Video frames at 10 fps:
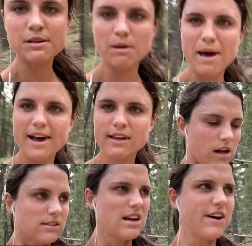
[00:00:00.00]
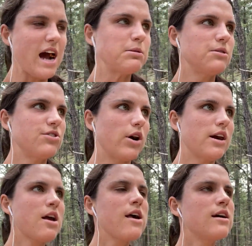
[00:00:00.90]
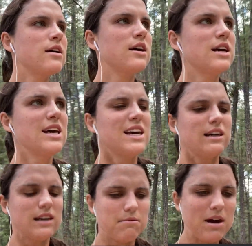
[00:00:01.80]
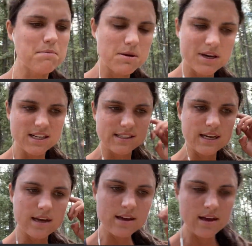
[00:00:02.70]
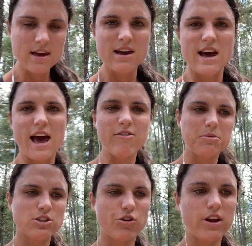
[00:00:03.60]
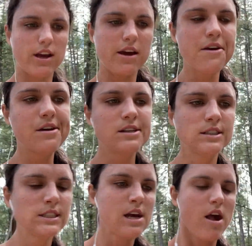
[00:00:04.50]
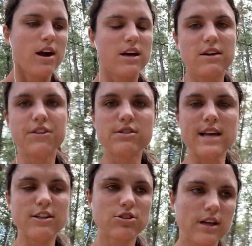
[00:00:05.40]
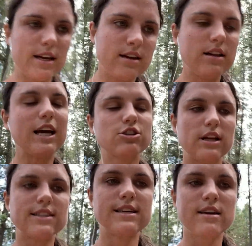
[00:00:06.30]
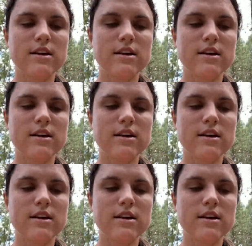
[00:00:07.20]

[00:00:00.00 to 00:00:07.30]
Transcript: my back. It's never happened before. And it might be because I haven't been drinking enough of those electrolytes.